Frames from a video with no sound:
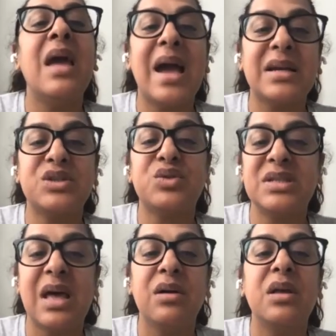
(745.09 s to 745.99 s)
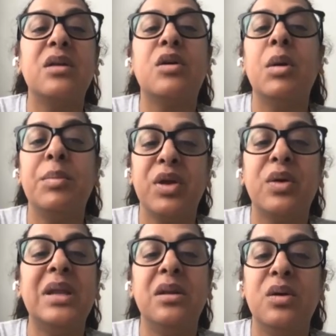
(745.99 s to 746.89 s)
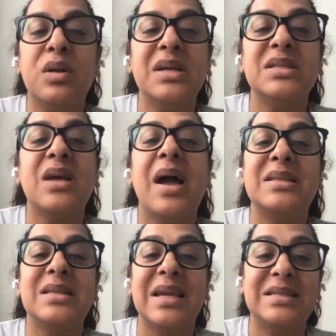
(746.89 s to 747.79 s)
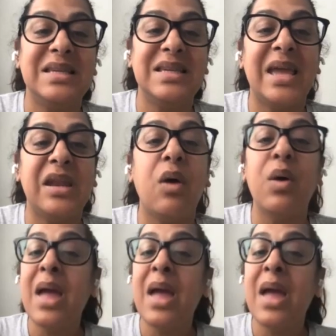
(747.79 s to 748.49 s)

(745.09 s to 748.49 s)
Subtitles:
extracellular purine nucleosides like D8O.